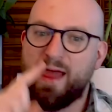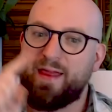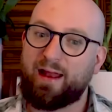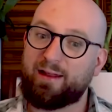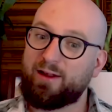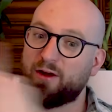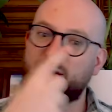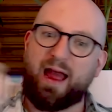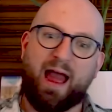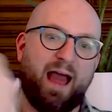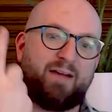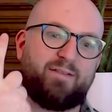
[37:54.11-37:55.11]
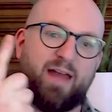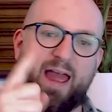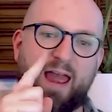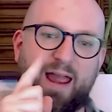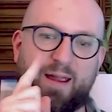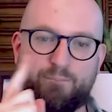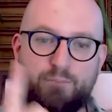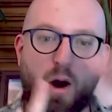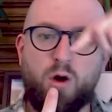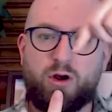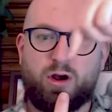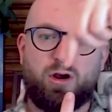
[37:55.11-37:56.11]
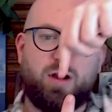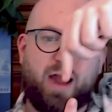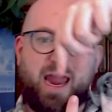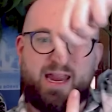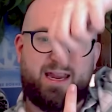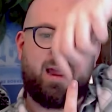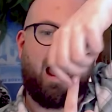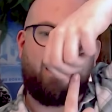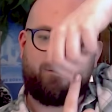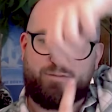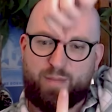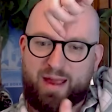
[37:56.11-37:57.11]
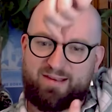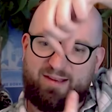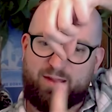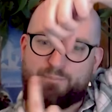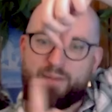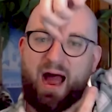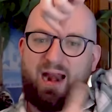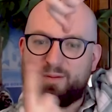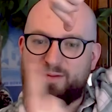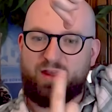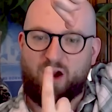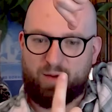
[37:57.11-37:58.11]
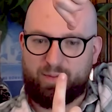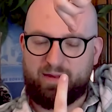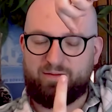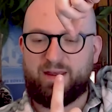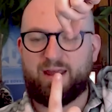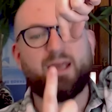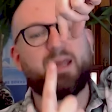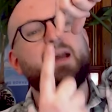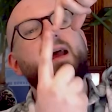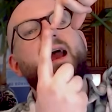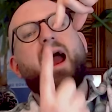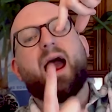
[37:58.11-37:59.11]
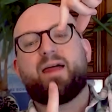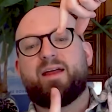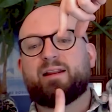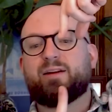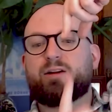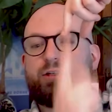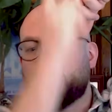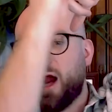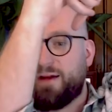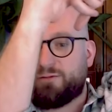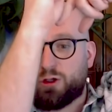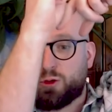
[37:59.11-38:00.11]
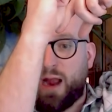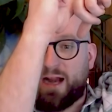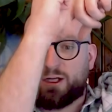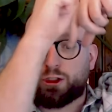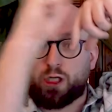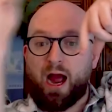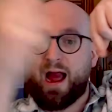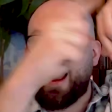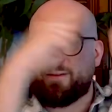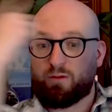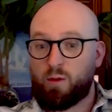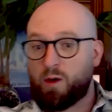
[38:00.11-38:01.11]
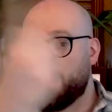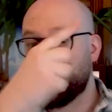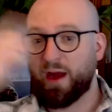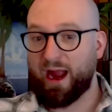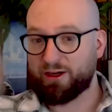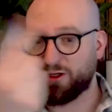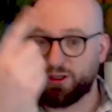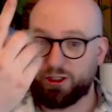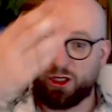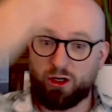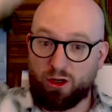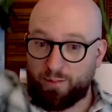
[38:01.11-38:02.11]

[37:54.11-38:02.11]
that literally have a motor hanging off basically the bottom of the RPV, and they literally drive direct drives and what we call reactor turtle